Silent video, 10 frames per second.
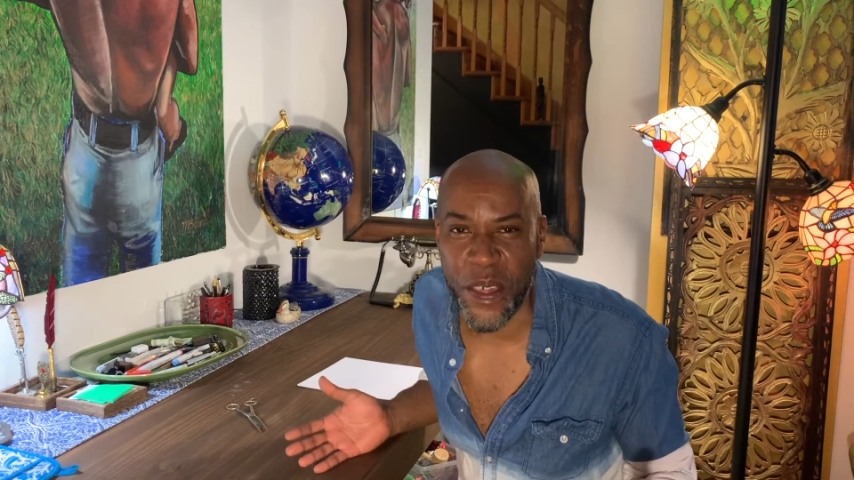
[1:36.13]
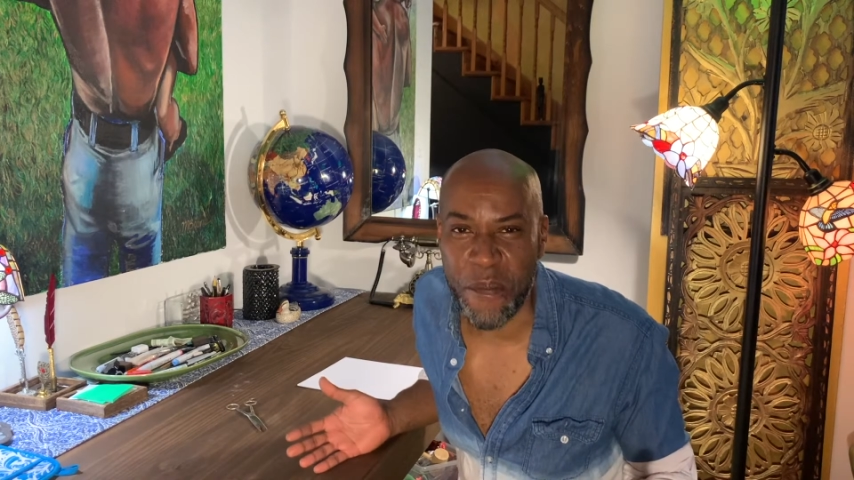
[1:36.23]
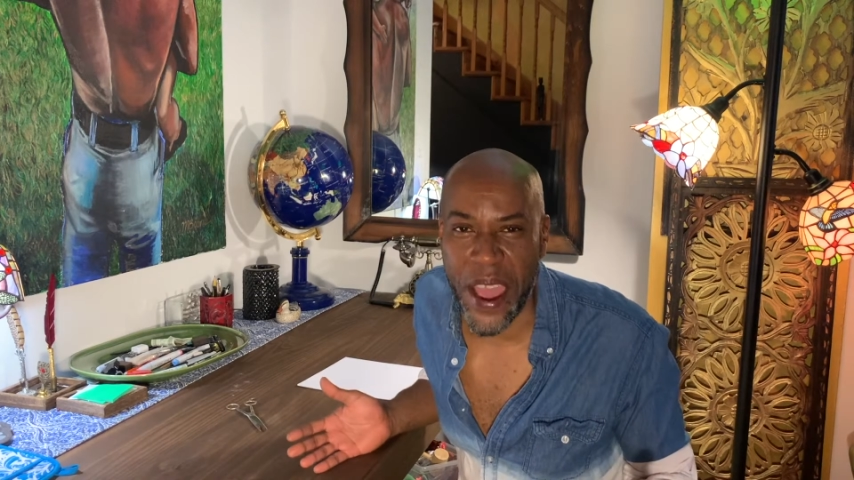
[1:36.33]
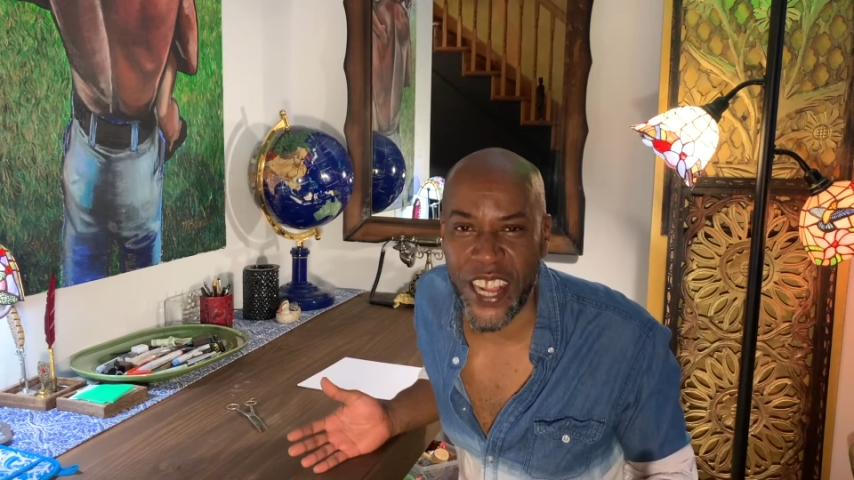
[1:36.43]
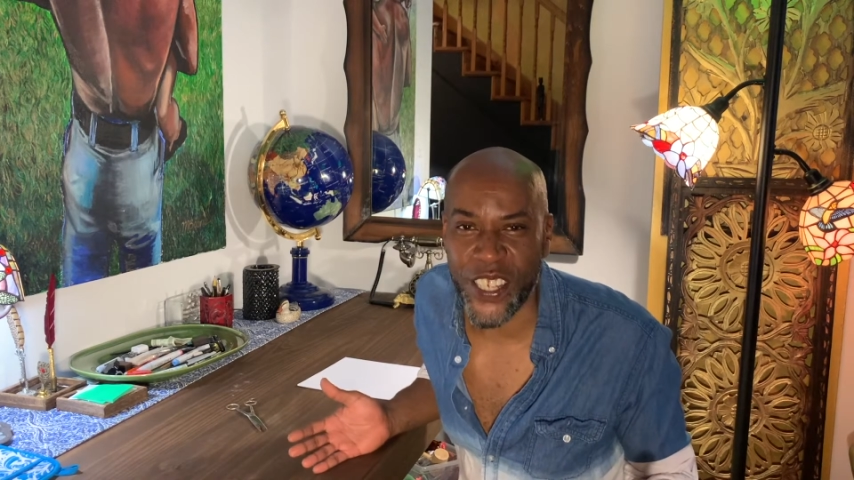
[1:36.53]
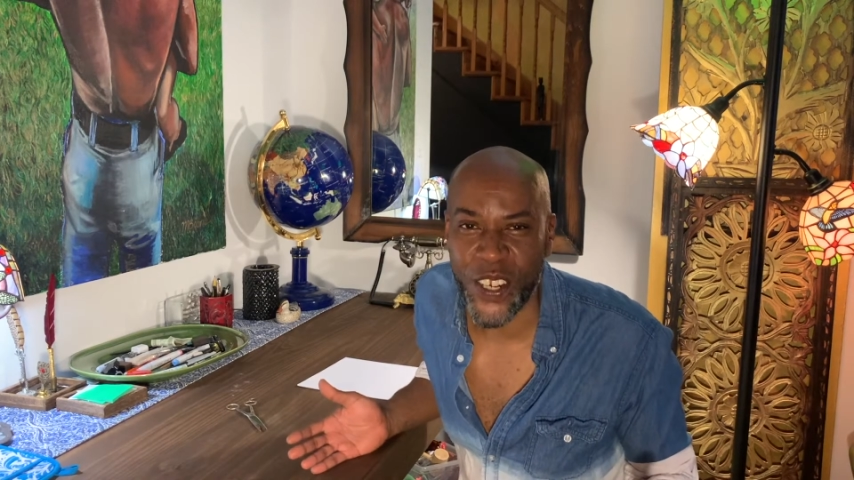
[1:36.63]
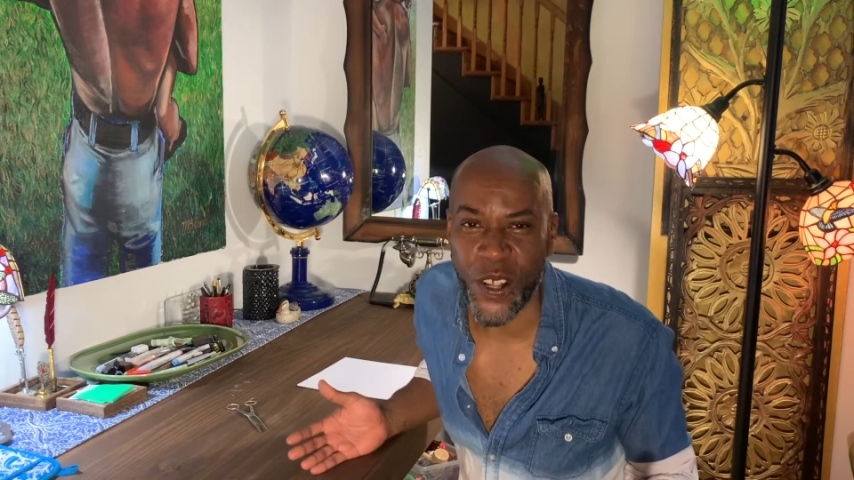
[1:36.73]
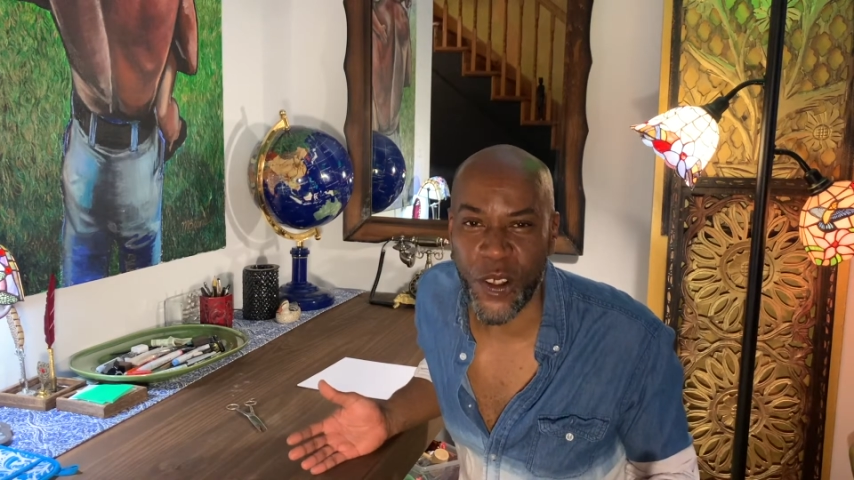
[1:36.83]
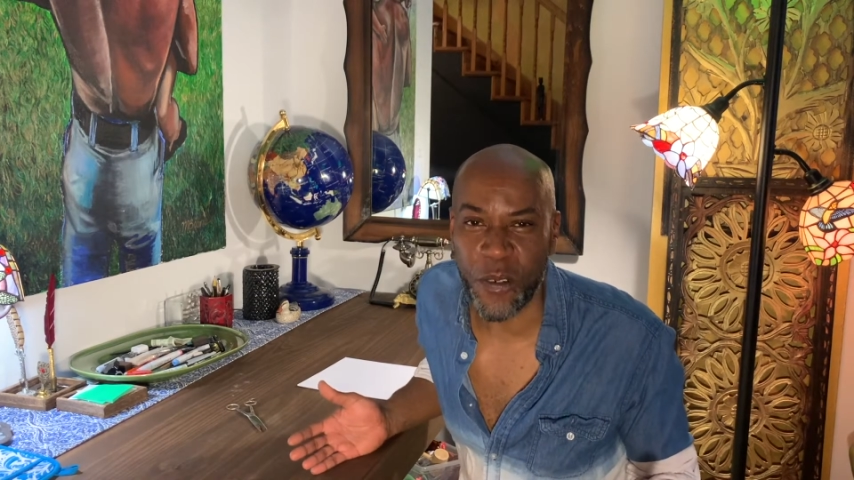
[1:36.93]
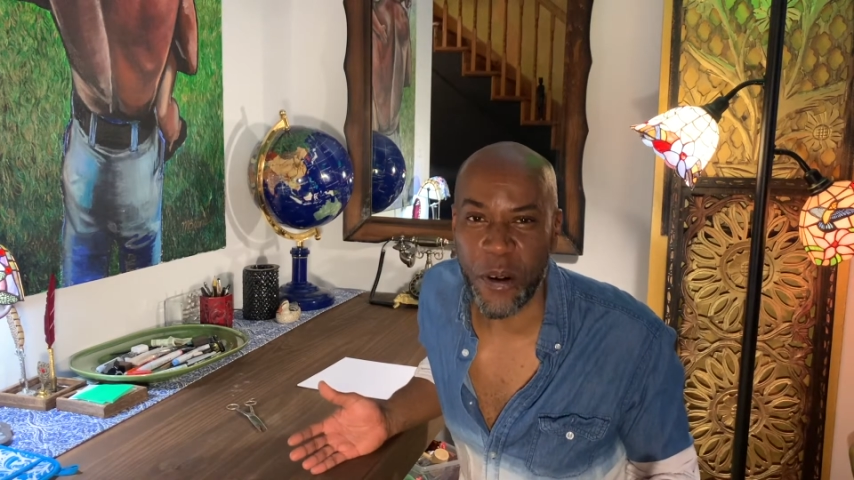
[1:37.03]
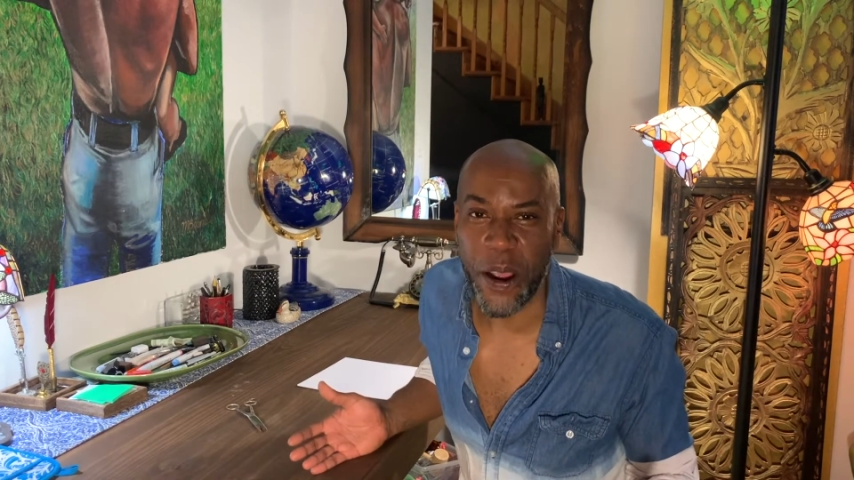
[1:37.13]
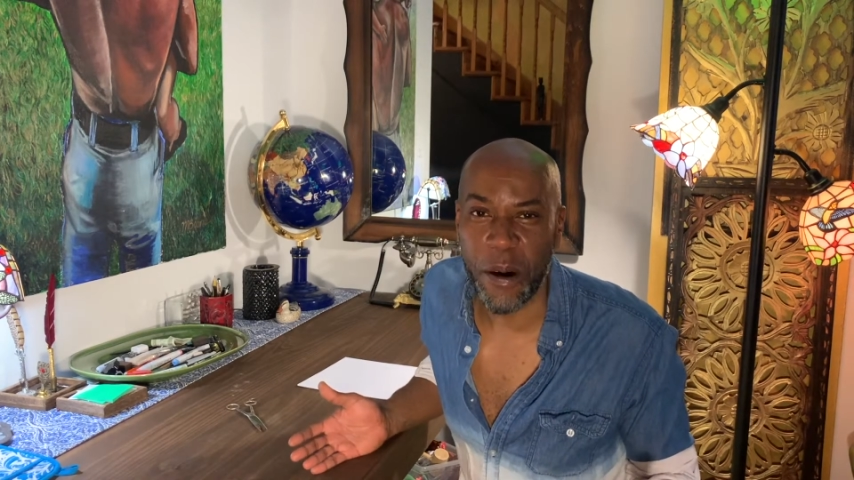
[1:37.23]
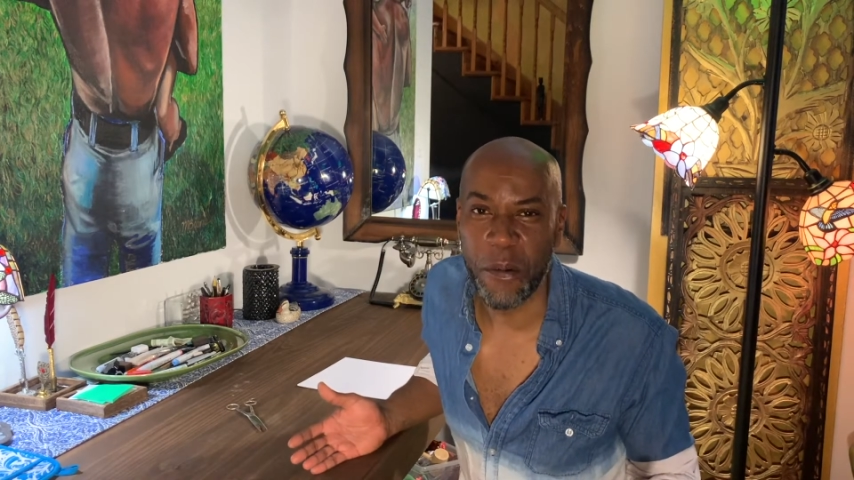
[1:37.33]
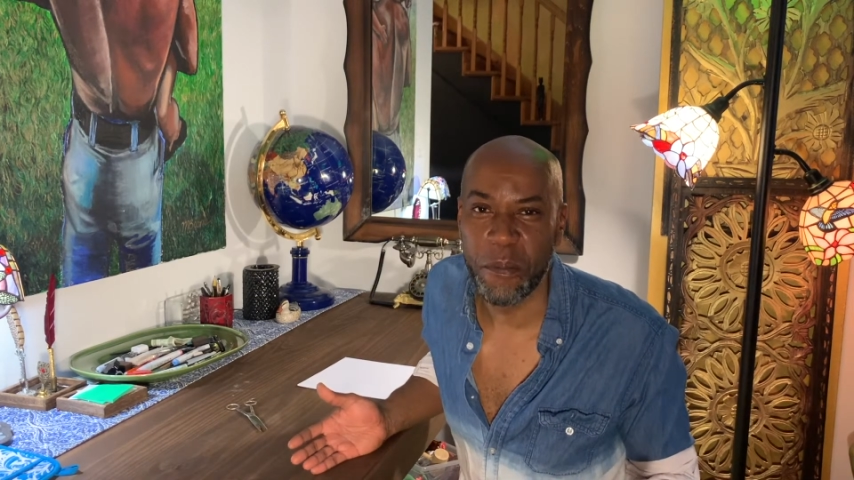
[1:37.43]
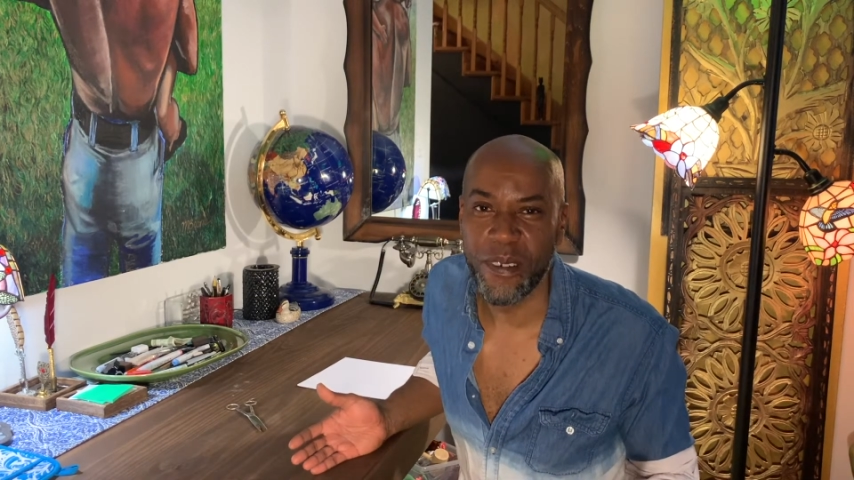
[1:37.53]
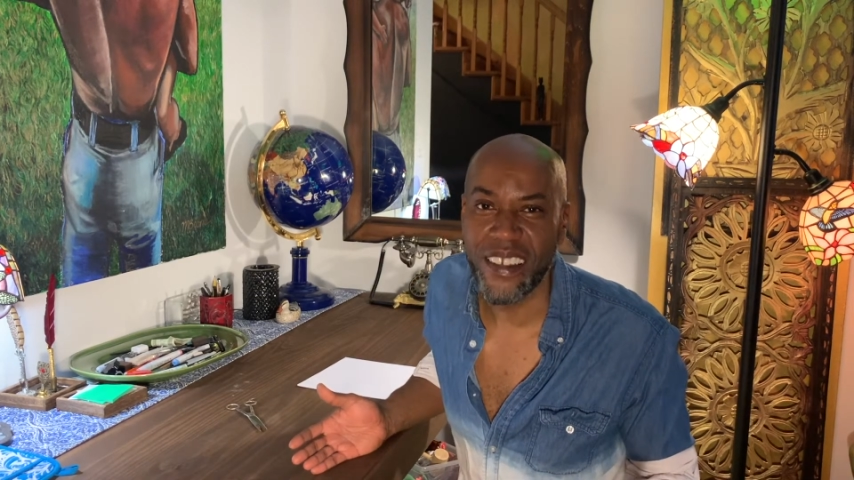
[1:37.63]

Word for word: magical realm.